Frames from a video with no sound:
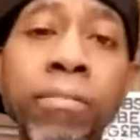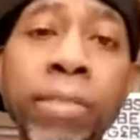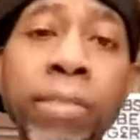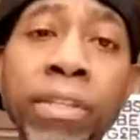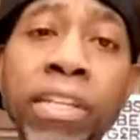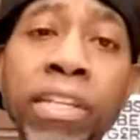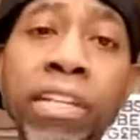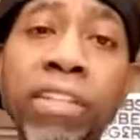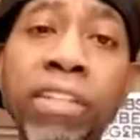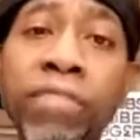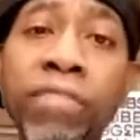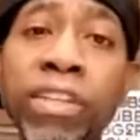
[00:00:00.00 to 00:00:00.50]

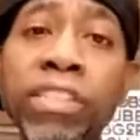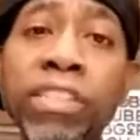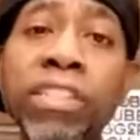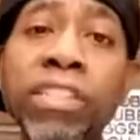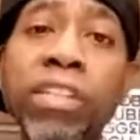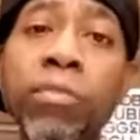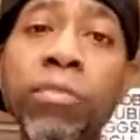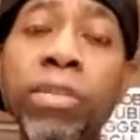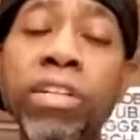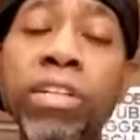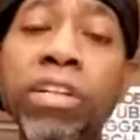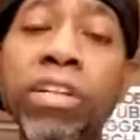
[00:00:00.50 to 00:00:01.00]
But then
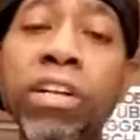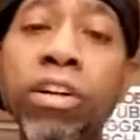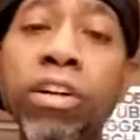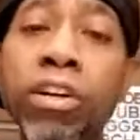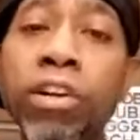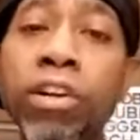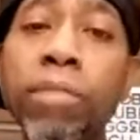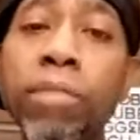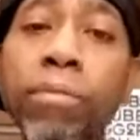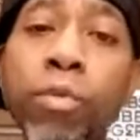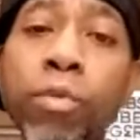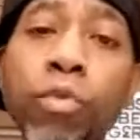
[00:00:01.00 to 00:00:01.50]
eventually, when you're in a
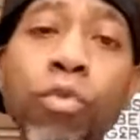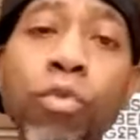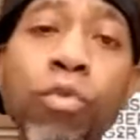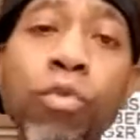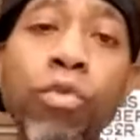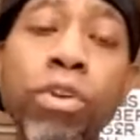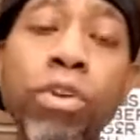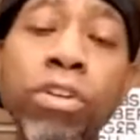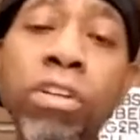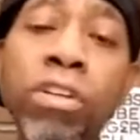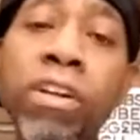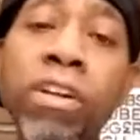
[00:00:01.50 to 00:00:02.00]
good
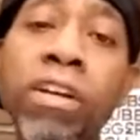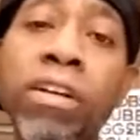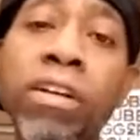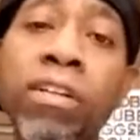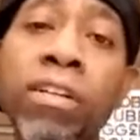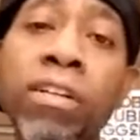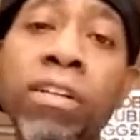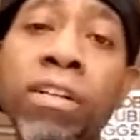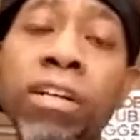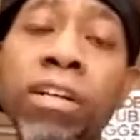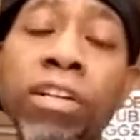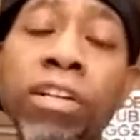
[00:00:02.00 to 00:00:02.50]
mood or you're
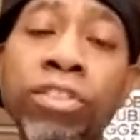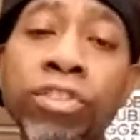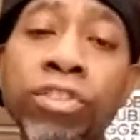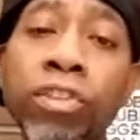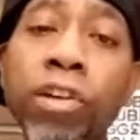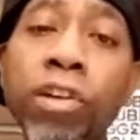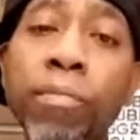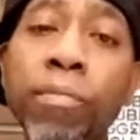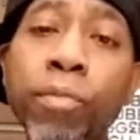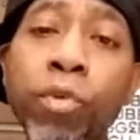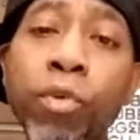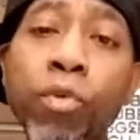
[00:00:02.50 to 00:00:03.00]
in a
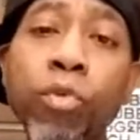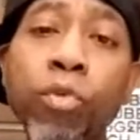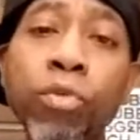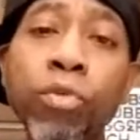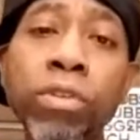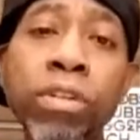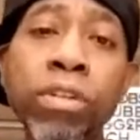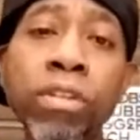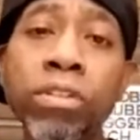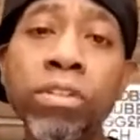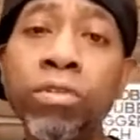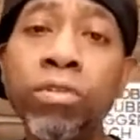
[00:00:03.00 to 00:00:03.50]
certain
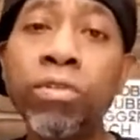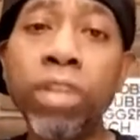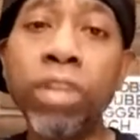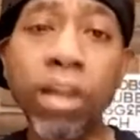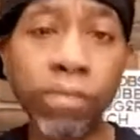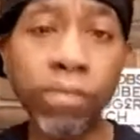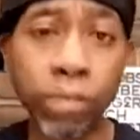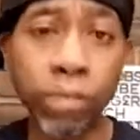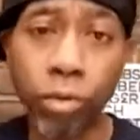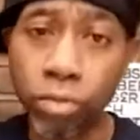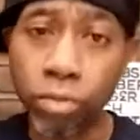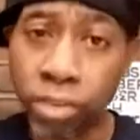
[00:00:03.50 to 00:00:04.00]
mood, you
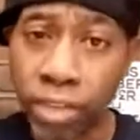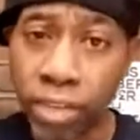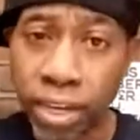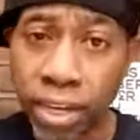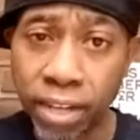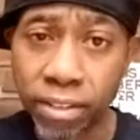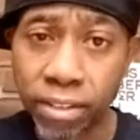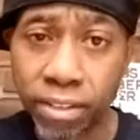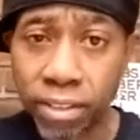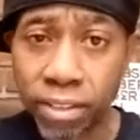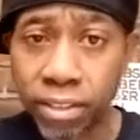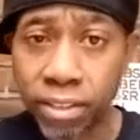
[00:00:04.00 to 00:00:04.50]
love those
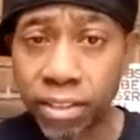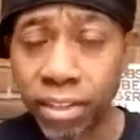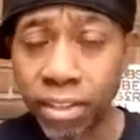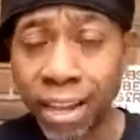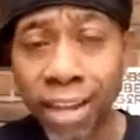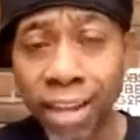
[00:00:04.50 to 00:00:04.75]
skits.